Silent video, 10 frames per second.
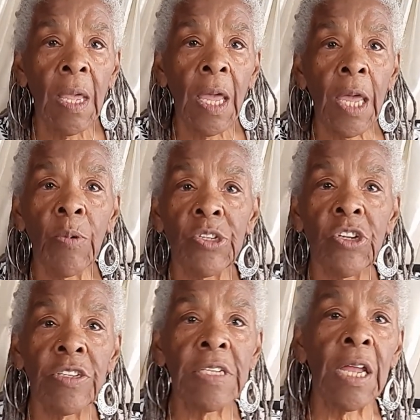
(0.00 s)
It was
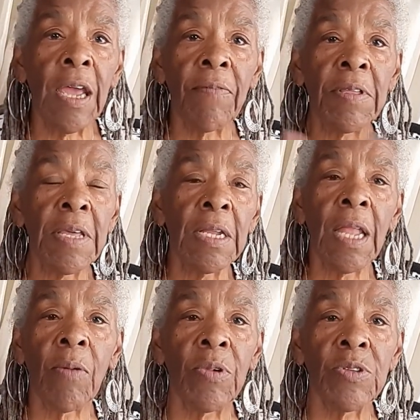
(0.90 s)
just that everything
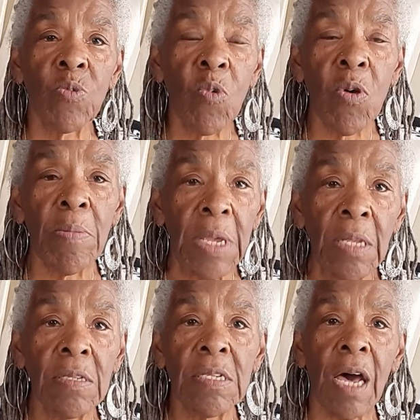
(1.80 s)
that was warm
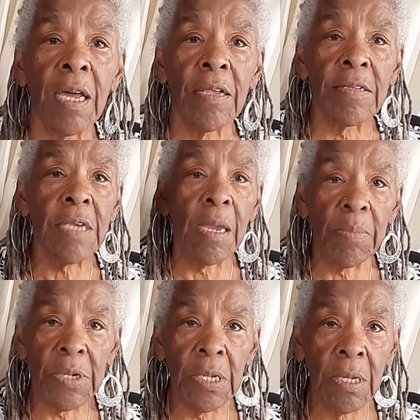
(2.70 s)
inside
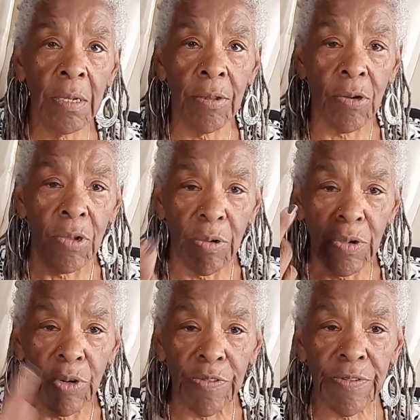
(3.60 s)
escaped through the
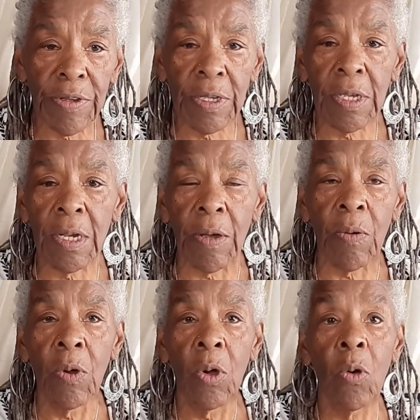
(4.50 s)
roof,
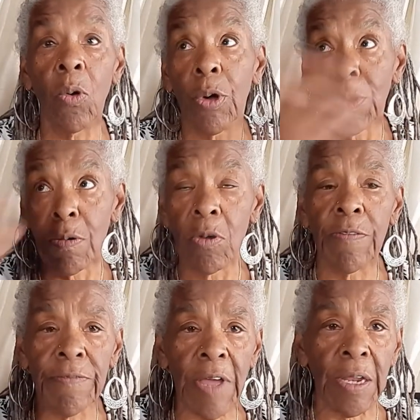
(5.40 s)
or the roof
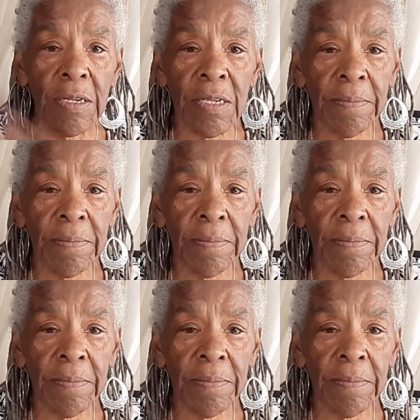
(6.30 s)
vent.